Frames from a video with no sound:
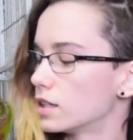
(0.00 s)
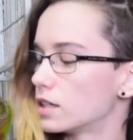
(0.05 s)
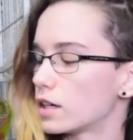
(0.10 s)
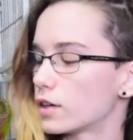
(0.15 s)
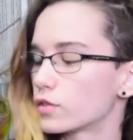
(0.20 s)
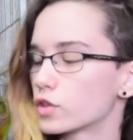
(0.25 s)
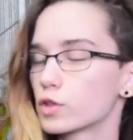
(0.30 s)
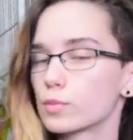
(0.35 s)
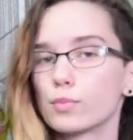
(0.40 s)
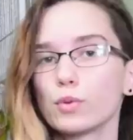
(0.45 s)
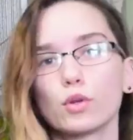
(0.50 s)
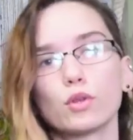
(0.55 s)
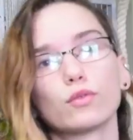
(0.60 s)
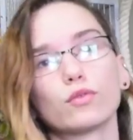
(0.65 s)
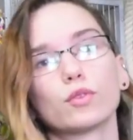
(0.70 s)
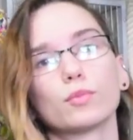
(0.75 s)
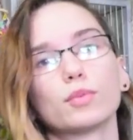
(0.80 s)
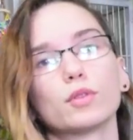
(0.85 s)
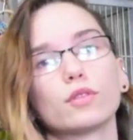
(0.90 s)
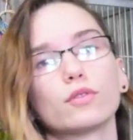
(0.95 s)
of his
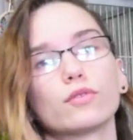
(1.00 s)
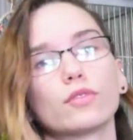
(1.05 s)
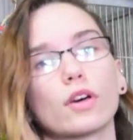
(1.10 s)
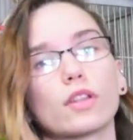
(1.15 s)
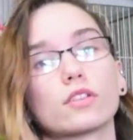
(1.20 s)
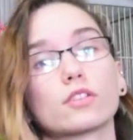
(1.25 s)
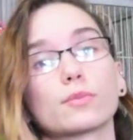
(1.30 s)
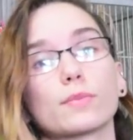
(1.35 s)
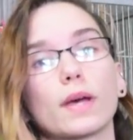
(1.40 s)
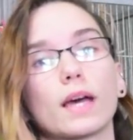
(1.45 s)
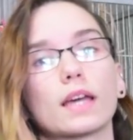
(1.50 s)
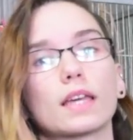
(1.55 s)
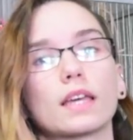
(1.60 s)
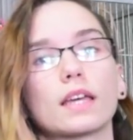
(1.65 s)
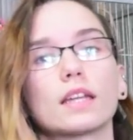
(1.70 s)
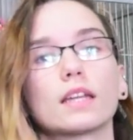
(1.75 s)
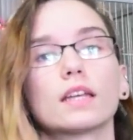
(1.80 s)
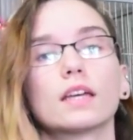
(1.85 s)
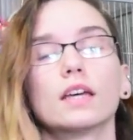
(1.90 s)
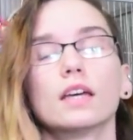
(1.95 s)
beautiful blue feathers back
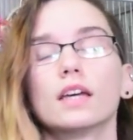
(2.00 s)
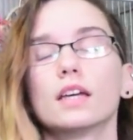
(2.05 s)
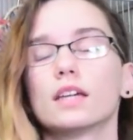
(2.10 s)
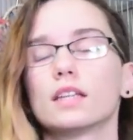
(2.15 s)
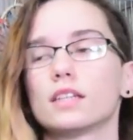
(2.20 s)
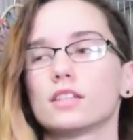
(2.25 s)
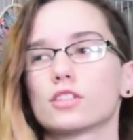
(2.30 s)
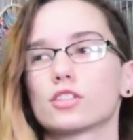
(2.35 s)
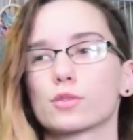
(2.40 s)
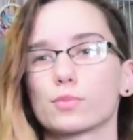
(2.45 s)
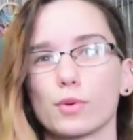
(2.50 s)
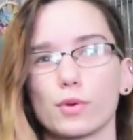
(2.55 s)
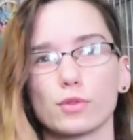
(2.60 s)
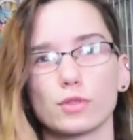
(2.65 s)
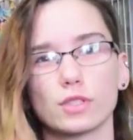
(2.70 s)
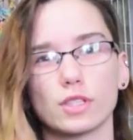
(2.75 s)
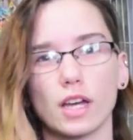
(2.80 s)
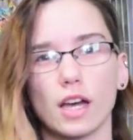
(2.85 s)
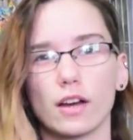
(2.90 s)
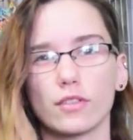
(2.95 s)
in, and he's
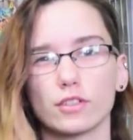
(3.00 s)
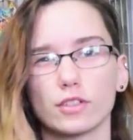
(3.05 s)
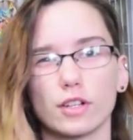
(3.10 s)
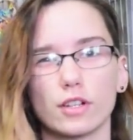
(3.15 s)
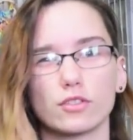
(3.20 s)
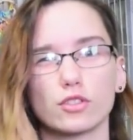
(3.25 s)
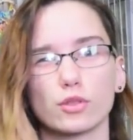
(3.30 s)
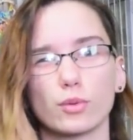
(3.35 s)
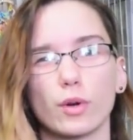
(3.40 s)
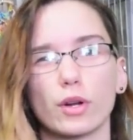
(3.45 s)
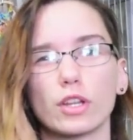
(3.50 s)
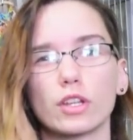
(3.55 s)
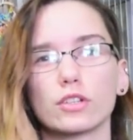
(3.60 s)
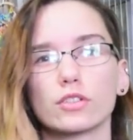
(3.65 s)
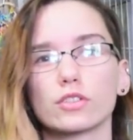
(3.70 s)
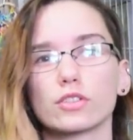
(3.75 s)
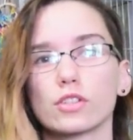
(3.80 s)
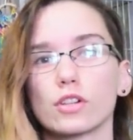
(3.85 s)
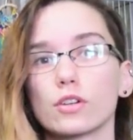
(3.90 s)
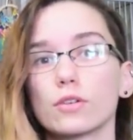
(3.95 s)
supposed to have around 20
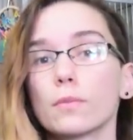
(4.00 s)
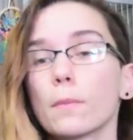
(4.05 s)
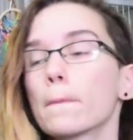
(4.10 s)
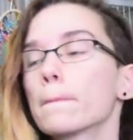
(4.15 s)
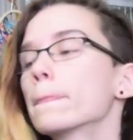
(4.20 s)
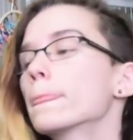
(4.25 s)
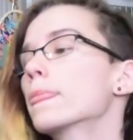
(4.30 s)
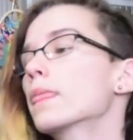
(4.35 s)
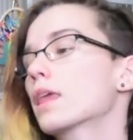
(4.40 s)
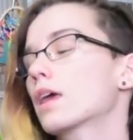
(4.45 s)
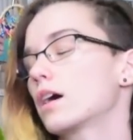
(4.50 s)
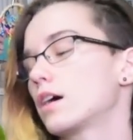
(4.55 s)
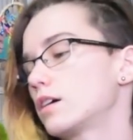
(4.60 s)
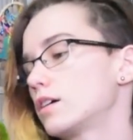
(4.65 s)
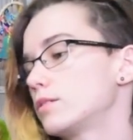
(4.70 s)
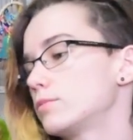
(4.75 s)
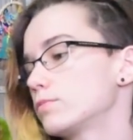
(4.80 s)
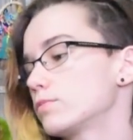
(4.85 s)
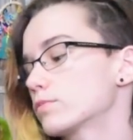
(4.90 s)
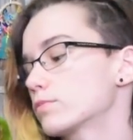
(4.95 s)
or so.
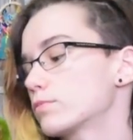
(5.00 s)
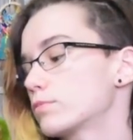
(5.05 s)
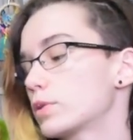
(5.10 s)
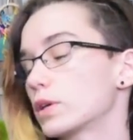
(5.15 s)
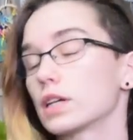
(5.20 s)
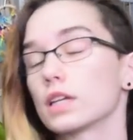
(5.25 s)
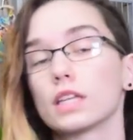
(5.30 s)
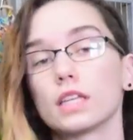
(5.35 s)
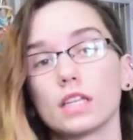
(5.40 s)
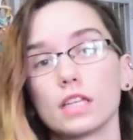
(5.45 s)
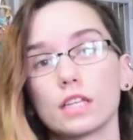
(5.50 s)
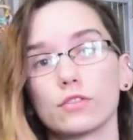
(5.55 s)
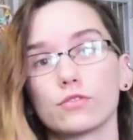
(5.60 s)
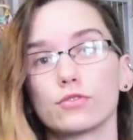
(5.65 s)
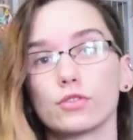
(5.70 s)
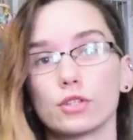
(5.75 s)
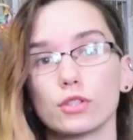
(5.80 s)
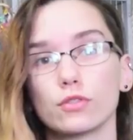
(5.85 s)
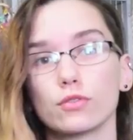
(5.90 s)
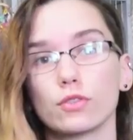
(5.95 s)
But he can
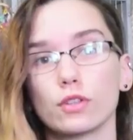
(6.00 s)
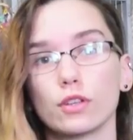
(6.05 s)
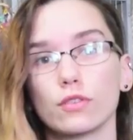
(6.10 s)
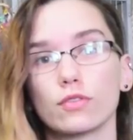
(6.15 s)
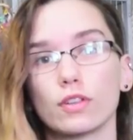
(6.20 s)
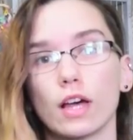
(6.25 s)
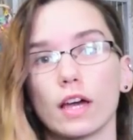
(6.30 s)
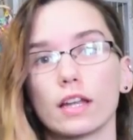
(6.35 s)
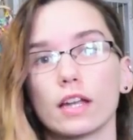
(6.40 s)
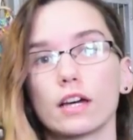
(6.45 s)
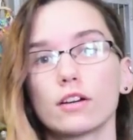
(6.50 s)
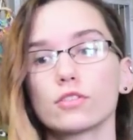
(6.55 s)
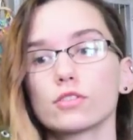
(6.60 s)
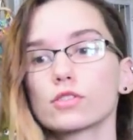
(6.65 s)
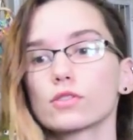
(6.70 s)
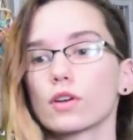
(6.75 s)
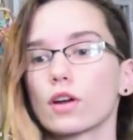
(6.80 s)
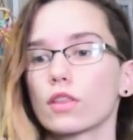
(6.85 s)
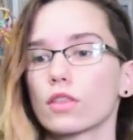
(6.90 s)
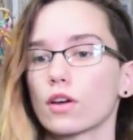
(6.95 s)
fully fly now,
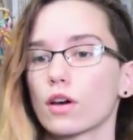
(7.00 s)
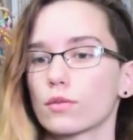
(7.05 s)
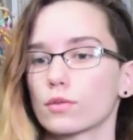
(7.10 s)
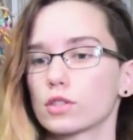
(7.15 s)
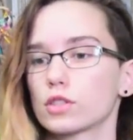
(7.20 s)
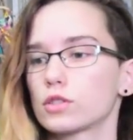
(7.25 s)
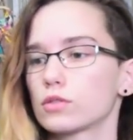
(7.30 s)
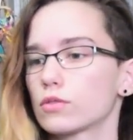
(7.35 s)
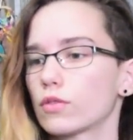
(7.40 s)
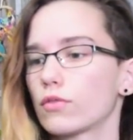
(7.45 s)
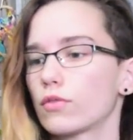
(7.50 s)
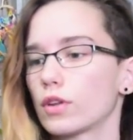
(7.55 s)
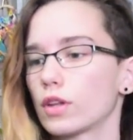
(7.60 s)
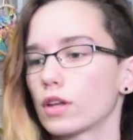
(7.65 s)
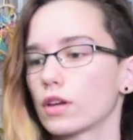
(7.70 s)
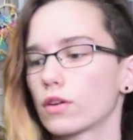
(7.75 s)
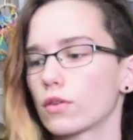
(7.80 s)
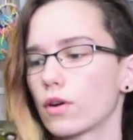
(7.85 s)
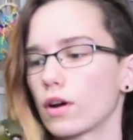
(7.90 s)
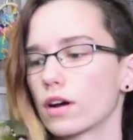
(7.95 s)
so I thought we'd do a
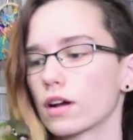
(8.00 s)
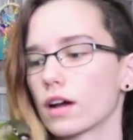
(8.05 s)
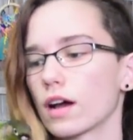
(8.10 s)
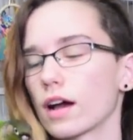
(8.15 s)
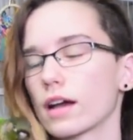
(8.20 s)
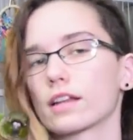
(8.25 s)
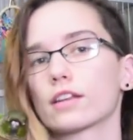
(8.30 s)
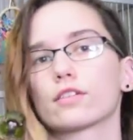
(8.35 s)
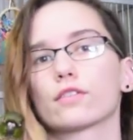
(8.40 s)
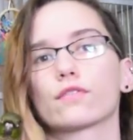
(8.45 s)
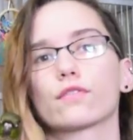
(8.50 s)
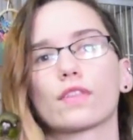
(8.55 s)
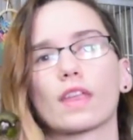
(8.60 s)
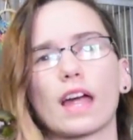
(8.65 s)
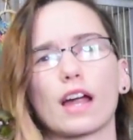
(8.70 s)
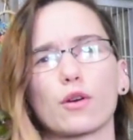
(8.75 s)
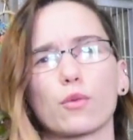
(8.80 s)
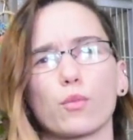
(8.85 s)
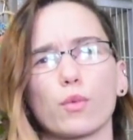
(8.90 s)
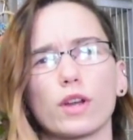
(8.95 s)
video on kind of
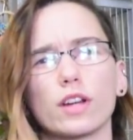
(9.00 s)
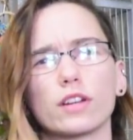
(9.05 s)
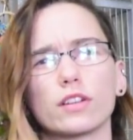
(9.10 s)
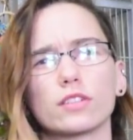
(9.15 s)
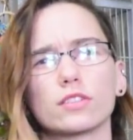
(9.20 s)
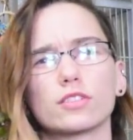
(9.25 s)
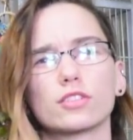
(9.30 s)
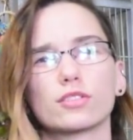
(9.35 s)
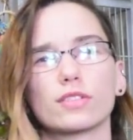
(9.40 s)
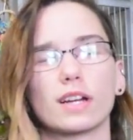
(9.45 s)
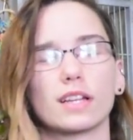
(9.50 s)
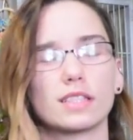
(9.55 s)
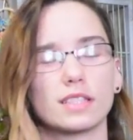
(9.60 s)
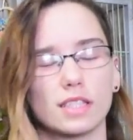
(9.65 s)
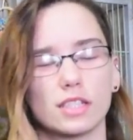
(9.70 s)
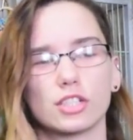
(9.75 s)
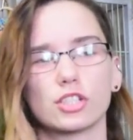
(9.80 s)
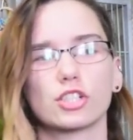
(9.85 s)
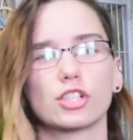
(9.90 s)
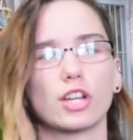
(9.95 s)
that weird
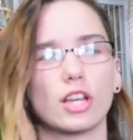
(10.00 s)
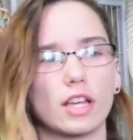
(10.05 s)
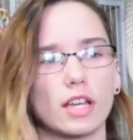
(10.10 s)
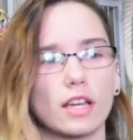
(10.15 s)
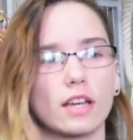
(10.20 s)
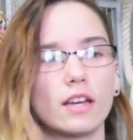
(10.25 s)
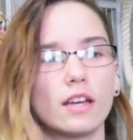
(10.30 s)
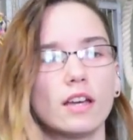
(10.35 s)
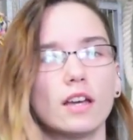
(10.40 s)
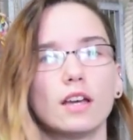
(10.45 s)
transitioning